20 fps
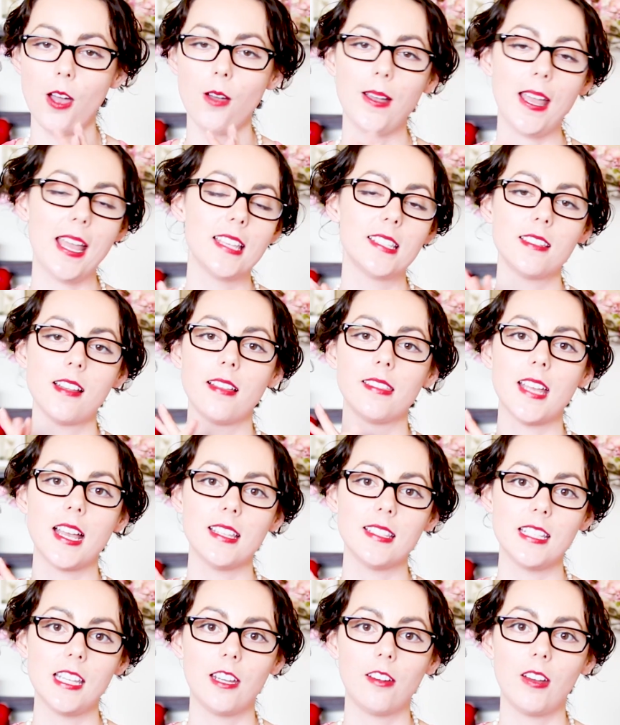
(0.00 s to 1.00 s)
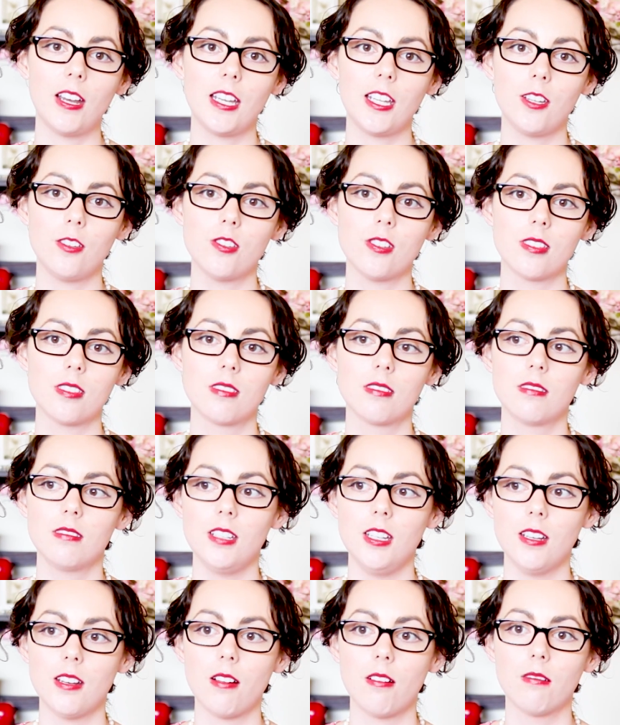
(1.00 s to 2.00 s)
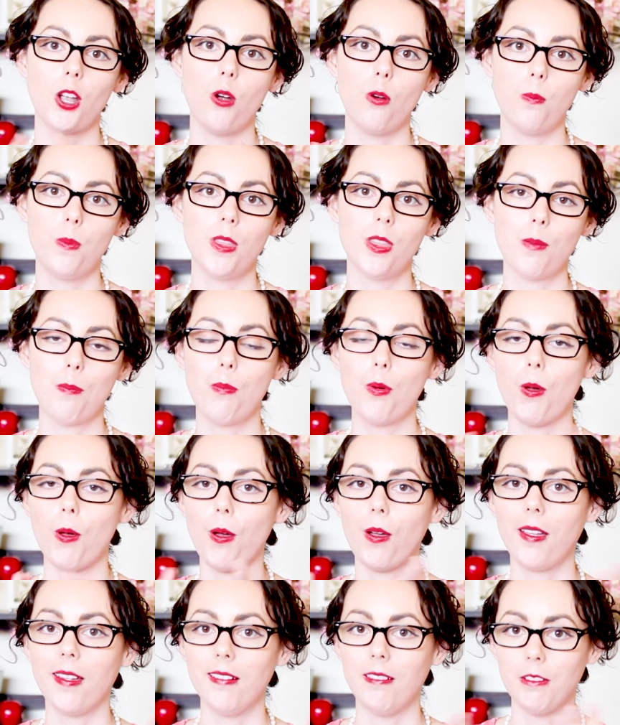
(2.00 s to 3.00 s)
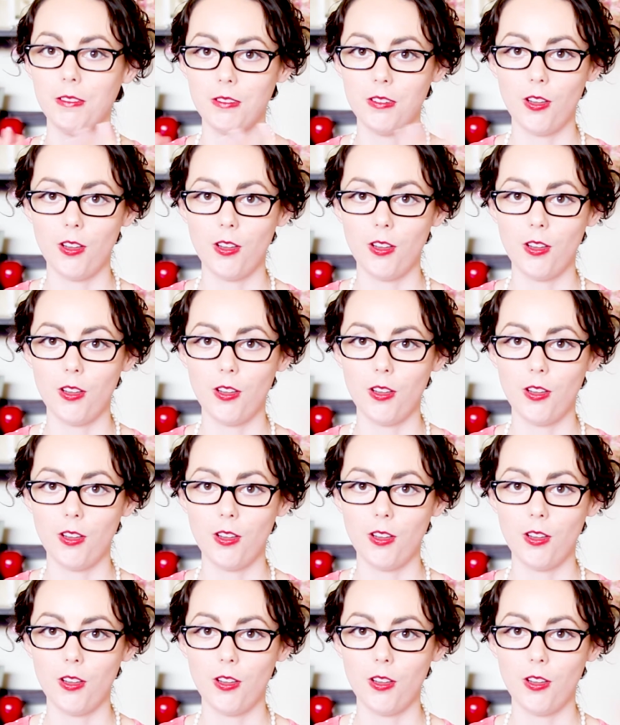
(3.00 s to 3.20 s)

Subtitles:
Okay, it's not that secret. You just, you know, open the book and